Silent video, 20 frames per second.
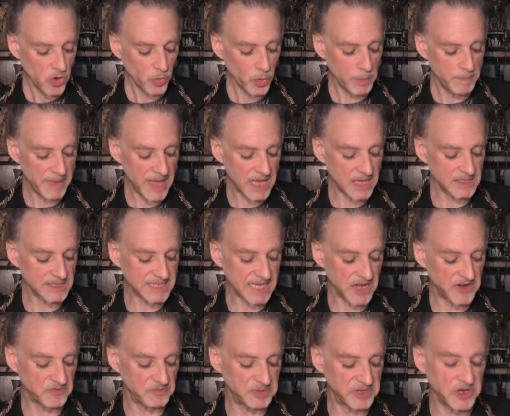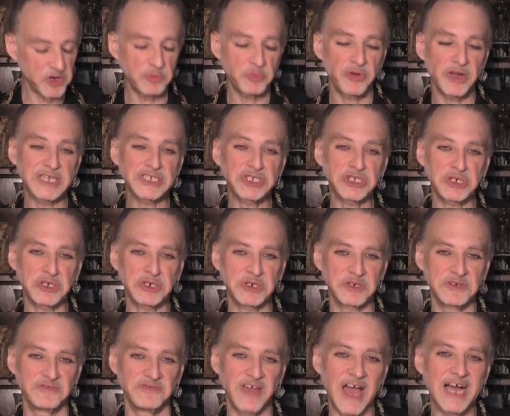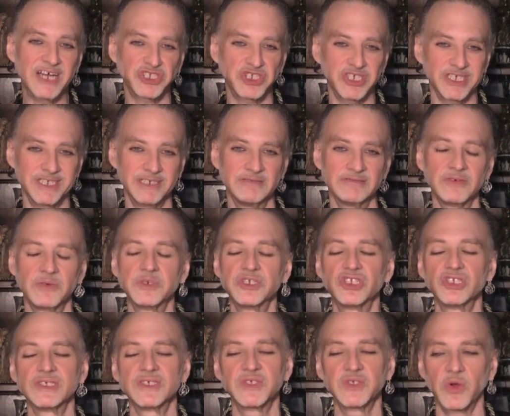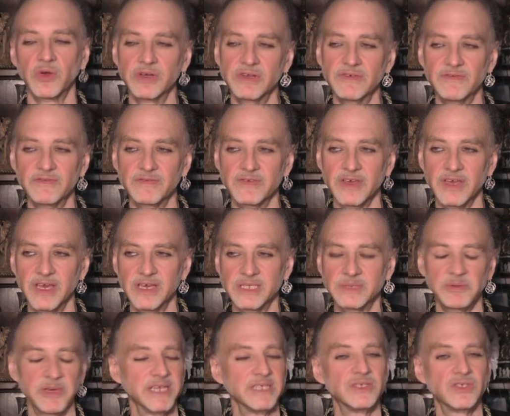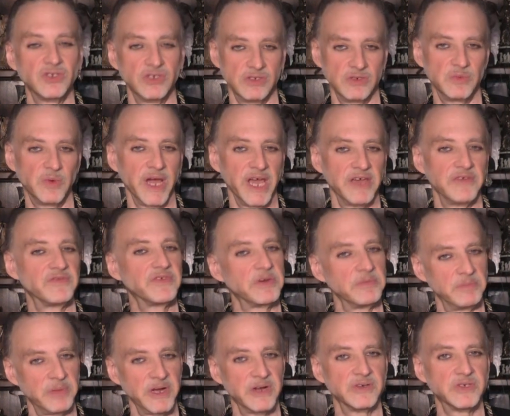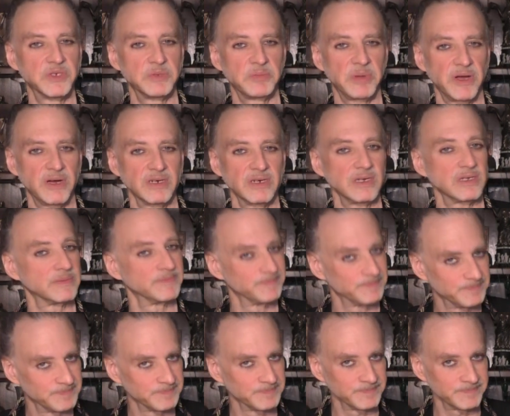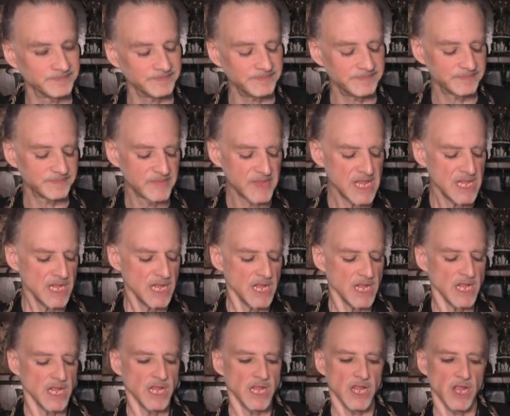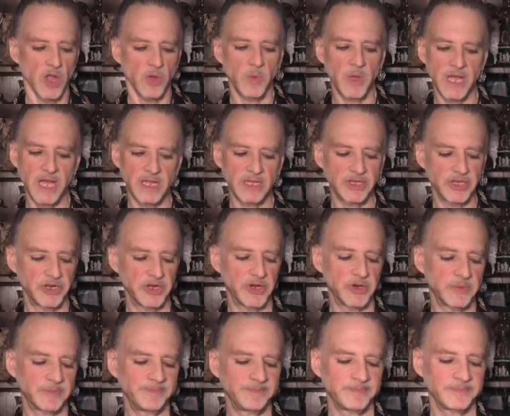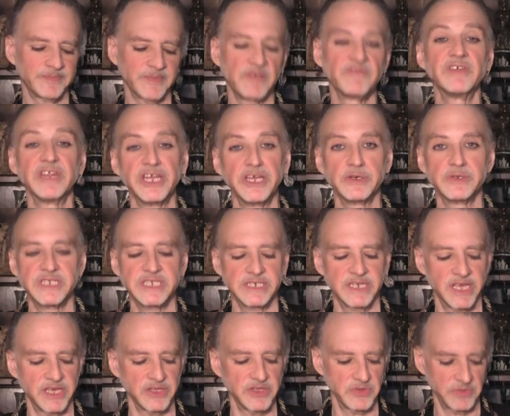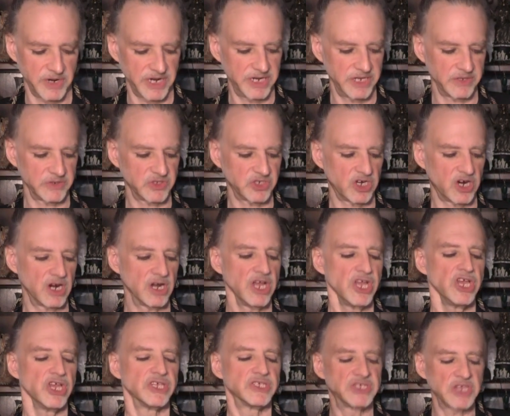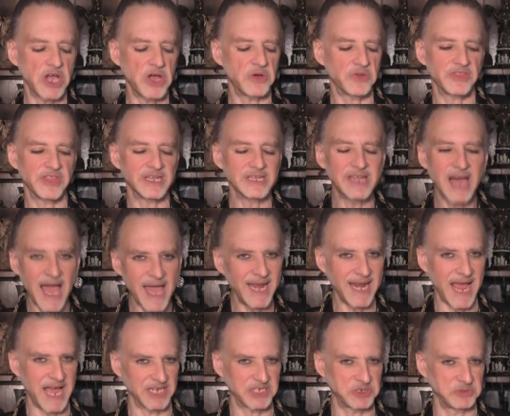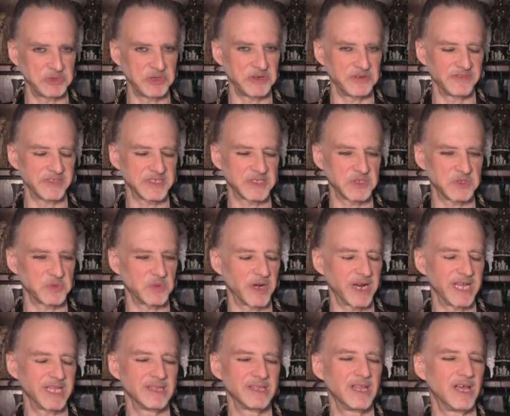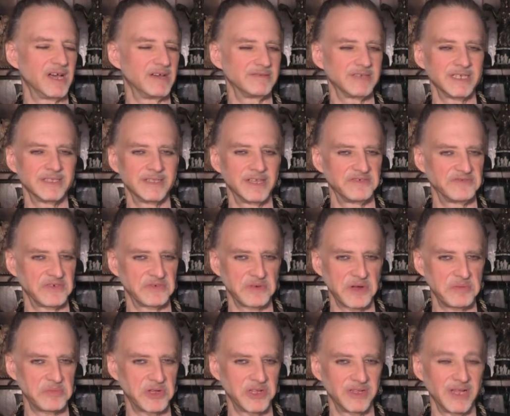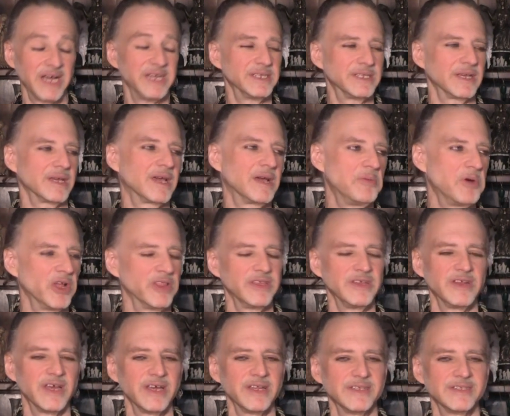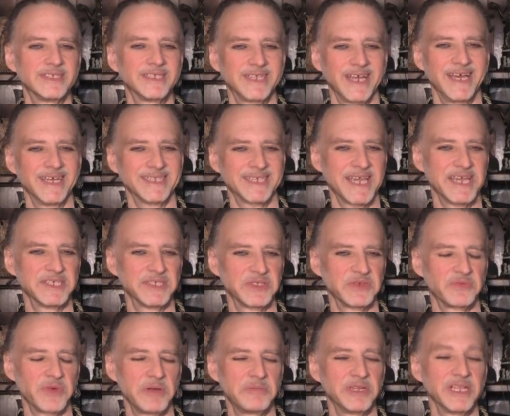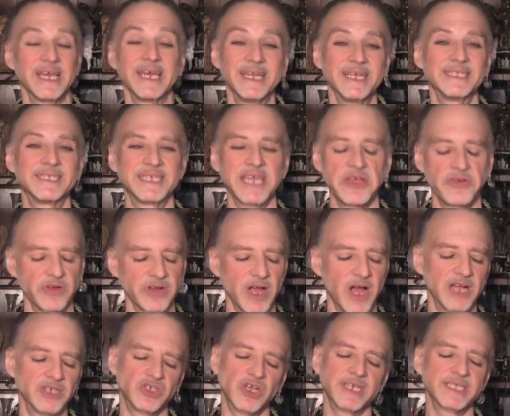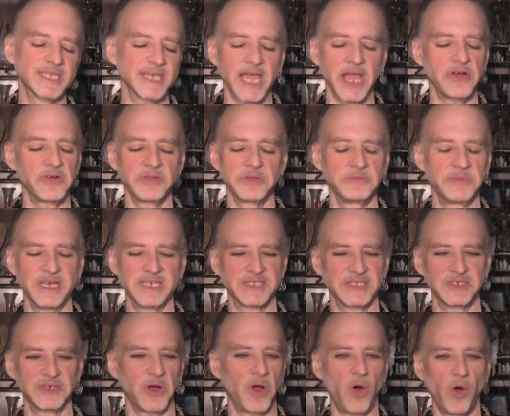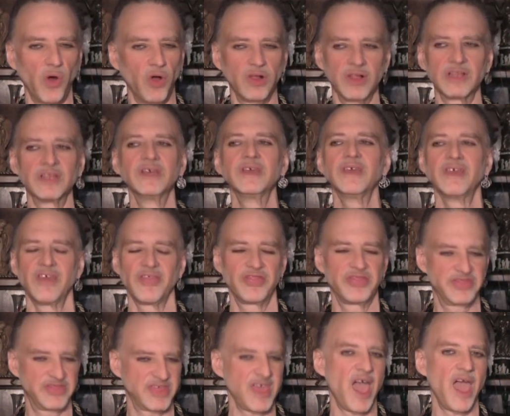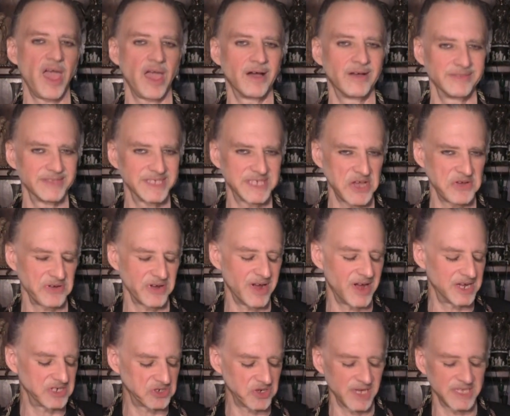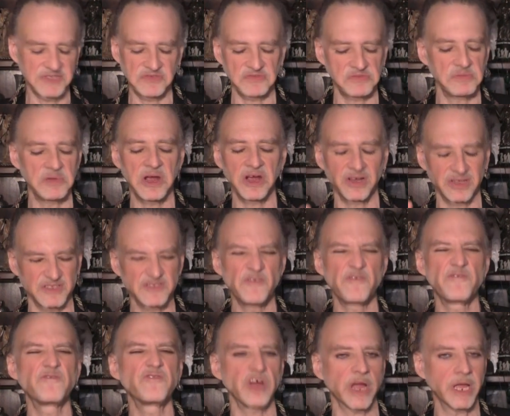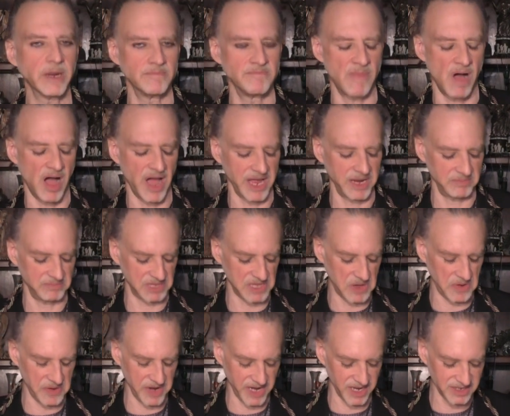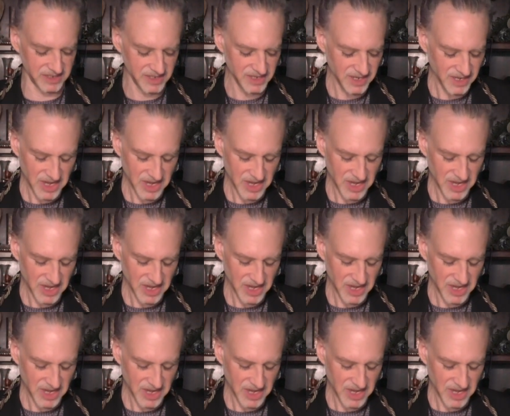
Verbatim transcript: rebels out of peer pressure or fashion, which is sort of explains new wave compared to punk. Hmm? Well, you know, video did kill the radio star. So the light attribute of this is what I love. I love a rebel. I Come on, the United States has the rebel in its sacred contracts, and Carolyn Mace did a whole thing on the Sacred Contracts of America. It's freaking mind blowing.